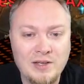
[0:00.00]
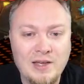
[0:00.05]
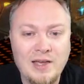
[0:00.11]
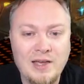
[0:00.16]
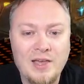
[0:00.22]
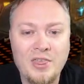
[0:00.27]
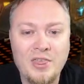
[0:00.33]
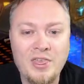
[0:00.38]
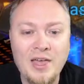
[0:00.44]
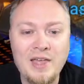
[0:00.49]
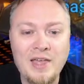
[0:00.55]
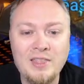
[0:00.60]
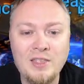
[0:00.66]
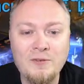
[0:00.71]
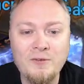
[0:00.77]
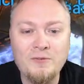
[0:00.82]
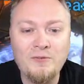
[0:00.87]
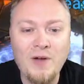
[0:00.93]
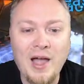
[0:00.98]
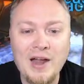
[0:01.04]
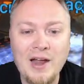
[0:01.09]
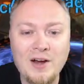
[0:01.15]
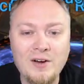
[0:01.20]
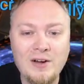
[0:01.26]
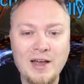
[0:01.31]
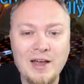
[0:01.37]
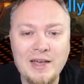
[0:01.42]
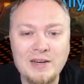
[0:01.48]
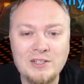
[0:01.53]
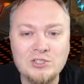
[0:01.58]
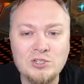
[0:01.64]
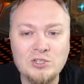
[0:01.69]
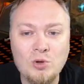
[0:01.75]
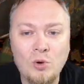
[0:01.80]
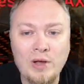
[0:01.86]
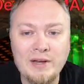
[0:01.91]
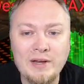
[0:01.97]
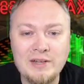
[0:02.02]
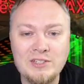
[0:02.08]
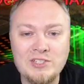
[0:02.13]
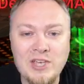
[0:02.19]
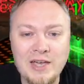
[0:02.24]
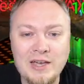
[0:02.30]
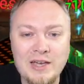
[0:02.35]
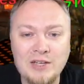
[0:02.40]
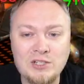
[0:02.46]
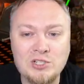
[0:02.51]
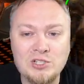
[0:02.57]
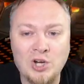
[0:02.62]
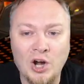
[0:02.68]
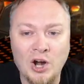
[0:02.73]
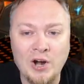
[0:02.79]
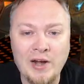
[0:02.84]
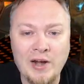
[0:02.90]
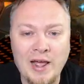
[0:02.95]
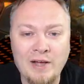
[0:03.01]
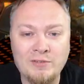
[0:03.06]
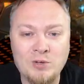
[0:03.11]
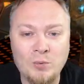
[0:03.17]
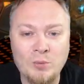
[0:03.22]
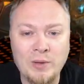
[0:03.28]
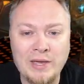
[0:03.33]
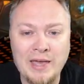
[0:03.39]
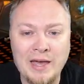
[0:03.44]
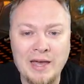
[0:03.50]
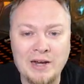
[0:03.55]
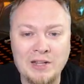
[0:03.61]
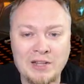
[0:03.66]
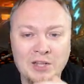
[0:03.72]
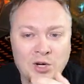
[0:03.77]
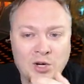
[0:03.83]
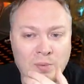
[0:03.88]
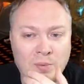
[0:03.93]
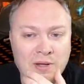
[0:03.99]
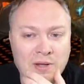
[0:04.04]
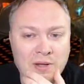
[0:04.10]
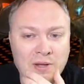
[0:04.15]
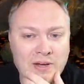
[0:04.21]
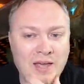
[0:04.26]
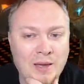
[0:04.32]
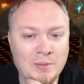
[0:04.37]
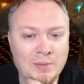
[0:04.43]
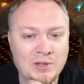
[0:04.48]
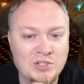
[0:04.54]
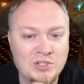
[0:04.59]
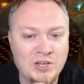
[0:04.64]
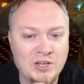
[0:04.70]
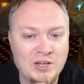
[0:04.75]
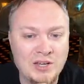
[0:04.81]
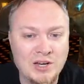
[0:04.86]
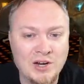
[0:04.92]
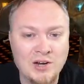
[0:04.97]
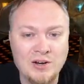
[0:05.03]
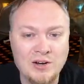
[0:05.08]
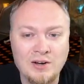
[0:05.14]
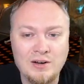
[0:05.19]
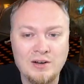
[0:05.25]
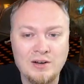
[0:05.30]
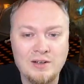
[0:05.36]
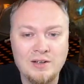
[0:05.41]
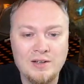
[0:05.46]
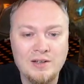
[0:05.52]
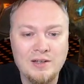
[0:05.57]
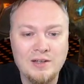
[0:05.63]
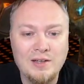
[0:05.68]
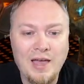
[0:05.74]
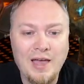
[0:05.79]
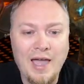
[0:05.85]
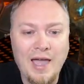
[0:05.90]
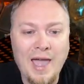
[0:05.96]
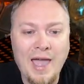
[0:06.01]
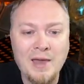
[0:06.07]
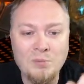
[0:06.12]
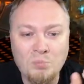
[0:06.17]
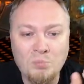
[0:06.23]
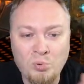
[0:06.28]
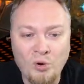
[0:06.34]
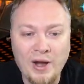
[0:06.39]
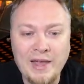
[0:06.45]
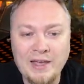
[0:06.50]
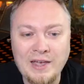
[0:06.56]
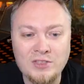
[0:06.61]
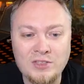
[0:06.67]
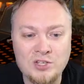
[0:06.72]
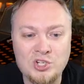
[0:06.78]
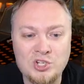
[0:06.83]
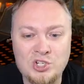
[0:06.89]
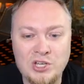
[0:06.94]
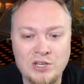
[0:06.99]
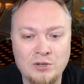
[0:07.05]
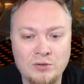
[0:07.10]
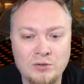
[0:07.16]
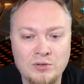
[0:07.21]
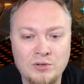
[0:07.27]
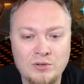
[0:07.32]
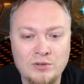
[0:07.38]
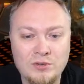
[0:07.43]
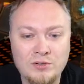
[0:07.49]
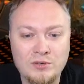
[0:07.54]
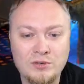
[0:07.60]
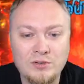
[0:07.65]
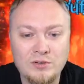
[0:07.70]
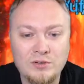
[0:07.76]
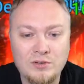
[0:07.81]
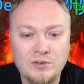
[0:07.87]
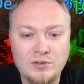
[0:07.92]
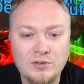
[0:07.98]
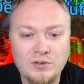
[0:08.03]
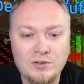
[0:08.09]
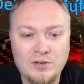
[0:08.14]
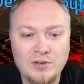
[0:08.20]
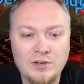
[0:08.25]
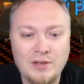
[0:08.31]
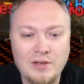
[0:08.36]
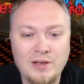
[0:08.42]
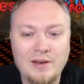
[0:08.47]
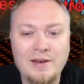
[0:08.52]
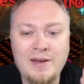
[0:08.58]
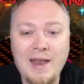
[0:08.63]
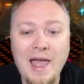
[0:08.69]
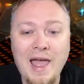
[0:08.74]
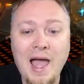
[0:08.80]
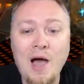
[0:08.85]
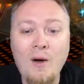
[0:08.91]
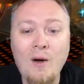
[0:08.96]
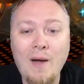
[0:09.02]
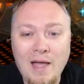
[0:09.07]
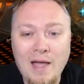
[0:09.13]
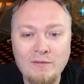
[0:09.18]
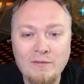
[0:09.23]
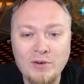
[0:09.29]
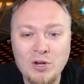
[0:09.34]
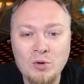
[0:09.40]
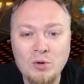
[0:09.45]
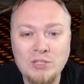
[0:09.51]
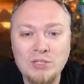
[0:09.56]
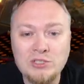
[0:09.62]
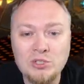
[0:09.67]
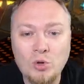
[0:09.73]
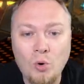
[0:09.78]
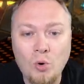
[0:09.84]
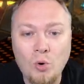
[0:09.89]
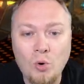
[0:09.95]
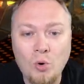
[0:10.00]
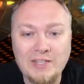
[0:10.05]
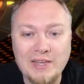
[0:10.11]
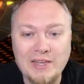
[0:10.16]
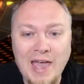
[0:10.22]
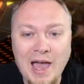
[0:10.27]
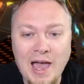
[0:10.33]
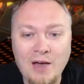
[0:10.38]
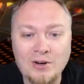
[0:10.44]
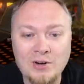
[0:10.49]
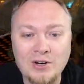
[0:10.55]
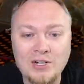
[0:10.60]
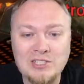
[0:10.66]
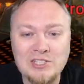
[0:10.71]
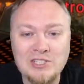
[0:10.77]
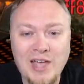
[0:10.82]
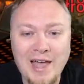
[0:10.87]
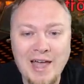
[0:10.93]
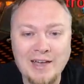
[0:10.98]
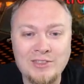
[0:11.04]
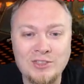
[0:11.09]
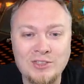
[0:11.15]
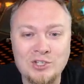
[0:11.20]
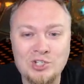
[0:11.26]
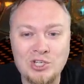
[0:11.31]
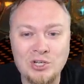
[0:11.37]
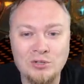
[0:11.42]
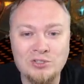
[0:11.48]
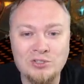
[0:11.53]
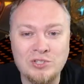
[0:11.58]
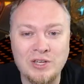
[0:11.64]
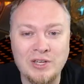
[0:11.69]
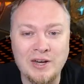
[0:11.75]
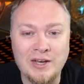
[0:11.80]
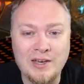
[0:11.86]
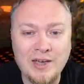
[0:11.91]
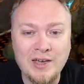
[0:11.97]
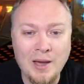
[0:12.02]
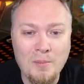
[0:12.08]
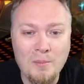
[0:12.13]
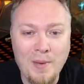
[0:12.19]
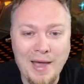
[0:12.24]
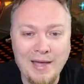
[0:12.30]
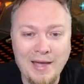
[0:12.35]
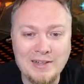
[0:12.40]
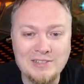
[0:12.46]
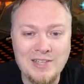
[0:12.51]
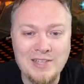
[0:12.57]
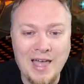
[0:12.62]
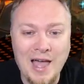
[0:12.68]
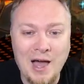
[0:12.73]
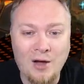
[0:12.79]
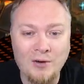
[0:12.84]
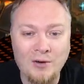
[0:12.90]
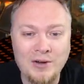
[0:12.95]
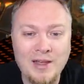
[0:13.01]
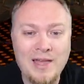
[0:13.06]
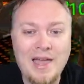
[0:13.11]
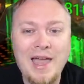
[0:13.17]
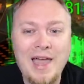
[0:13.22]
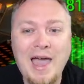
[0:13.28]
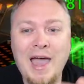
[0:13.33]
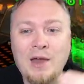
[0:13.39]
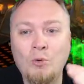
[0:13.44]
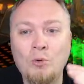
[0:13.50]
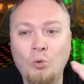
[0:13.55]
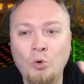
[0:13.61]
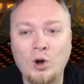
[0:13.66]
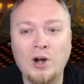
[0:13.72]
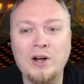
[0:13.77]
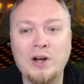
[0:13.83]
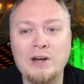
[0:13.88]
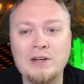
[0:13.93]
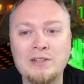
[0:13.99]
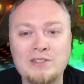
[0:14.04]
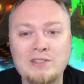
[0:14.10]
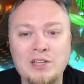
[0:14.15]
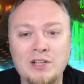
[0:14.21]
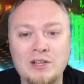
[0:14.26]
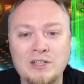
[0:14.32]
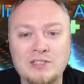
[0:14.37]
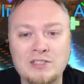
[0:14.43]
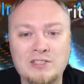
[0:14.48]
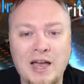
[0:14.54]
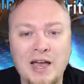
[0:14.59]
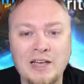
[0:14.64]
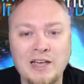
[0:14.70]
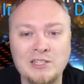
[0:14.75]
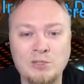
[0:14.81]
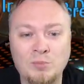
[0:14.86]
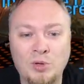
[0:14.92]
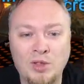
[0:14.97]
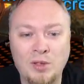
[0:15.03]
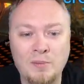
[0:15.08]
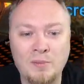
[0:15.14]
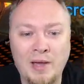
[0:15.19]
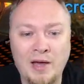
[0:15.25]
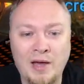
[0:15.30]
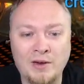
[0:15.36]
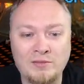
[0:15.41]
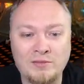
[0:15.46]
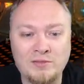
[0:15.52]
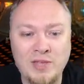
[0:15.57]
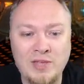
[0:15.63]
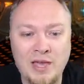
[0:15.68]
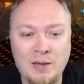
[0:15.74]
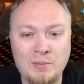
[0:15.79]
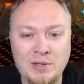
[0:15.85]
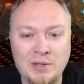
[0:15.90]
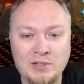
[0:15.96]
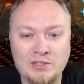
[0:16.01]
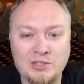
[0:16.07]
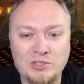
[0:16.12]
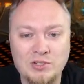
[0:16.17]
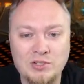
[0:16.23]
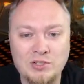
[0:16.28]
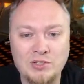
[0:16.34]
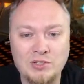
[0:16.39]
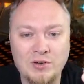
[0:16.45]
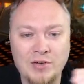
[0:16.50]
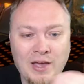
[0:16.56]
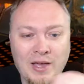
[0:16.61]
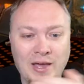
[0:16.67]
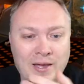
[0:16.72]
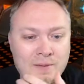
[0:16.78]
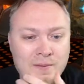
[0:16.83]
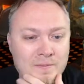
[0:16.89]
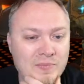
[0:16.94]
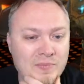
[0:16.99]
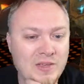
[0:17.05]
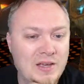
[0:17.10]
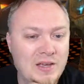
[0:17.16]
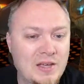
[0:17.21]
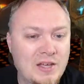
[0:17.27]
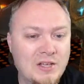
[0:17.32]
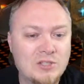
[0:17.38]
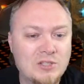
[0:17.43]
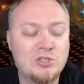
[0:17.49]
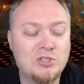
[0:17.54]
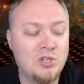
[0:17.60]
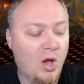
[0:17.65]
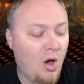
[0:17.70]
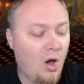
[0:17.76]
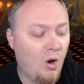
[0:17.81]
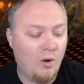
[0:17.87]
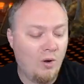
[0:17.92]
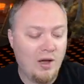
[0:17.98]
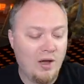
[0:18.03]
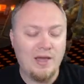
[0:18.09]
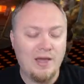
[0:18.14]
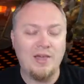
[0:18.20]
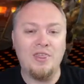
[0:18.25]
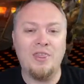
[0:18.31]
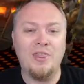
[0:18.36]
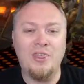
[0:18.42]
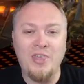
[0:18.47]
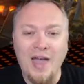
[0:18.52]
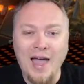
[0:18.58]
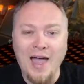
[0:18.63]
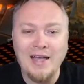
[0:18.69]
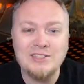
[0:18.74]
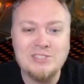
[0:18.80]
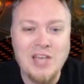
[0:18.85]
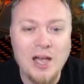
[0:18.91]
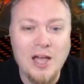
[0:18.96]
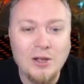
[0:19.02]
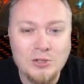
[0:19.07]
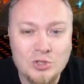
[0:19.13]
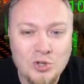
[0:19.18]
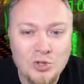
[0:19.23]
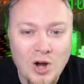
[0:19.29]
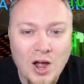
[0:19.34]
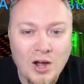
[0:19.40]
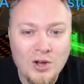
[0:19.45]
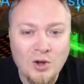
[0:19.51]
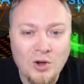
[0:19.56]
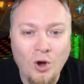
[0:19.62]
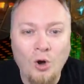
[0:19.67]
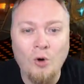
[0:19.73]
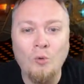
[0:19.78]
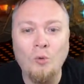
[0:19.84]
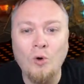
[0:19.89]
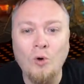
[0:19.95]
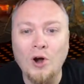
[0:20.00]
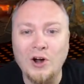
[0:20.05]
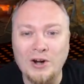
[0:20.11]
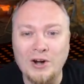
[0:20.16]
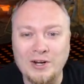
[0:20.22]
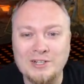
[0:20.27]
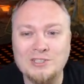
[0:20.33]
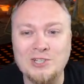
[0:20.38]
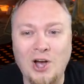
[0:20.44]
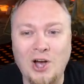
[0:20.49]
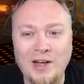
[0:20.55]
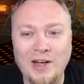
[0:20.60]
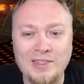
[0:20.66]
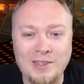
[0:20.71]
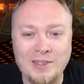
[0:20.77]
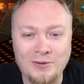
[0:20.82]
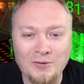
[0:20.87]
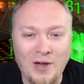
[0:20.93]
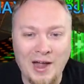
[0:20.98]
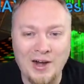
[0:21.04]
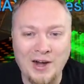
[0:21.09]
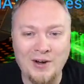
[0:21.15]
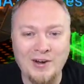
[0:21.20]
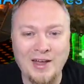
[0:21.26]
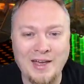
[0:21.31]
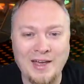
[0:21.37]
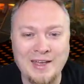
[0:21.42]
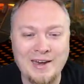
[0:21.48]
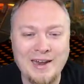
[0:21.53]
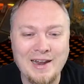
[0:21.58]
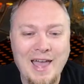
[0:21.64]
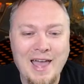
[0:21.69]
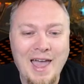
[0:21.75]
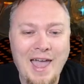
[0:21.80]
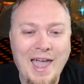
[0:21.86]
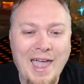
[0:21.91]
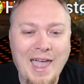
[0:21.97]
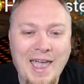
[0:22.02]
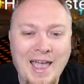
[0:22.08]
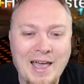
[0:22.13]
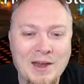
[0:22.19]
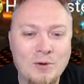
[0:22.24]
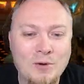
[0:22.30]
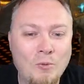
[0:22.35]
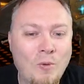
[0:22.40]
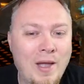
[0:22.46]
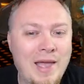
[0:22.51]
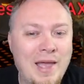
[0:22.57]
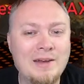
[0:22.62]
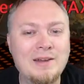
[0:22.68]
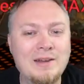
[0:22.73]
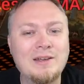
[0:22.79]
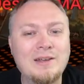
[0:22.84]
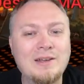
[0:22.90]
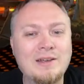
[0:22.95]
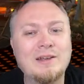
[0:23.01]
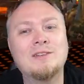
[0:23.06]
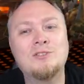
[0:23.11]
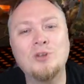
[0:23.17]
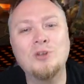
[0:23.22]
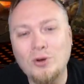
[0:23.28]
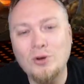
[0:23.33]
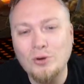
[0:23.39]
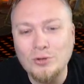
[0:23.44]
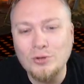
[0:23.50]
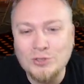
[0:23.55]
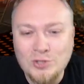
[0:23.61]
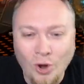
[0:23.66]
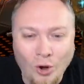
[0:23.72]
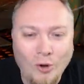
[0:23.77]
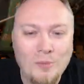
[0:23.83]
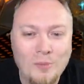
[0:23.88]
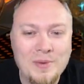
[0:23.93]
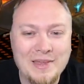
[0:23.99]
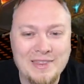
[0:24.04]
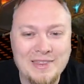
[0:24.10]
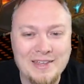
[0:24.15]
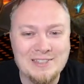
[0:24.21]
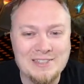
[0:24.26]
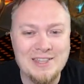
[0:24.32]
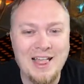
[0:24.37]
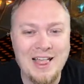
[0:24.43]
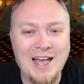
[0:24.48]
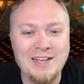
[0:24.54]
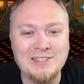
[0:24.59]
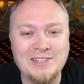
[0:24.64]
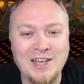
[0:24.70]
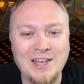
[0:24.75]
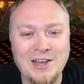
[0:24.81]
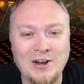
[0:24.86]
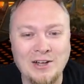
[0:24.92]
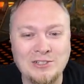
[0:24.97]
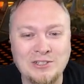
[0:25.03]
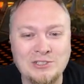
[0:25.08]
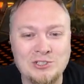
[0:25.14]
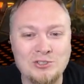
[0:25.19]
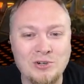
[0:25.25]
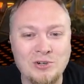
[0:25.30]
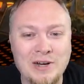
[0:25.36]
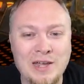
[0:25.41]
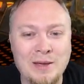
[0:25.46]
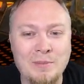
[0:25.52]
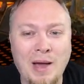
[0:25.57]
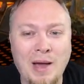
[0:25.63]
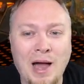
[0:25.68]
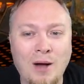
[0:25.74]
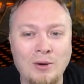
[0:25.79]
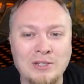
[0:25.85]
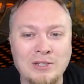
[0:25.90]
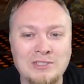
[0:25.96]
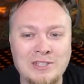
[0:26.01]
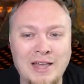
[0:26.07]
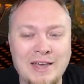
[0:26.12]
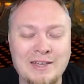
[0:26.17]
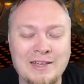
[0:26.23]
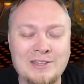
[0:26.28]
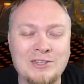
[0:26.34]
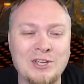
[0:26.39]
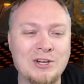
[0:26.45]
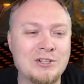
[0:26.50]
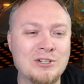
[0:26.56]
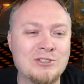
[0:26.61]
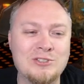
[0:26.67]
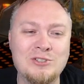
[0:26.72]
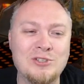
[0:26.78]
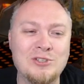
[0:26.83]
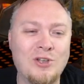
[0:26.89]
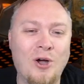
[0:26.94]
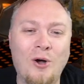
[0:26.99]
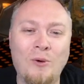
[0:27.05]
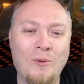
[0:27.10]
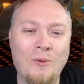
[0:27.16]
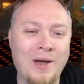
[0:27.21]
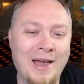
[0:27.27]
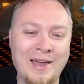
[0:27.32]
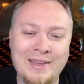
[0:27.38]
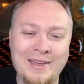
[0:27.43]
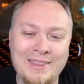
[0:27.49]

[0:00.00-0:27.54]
Then the Fire Knight is going to take a turn after we get a little bit of damage in here and break the shield. Now everyone's going to counterattack, the shield's going to come back down, and we're going to deal a sizable amount of damage. Okay? So that's how Drokgul works on the Fire Knight. And when Dougal told me this last night on stream. I was like, there's no way.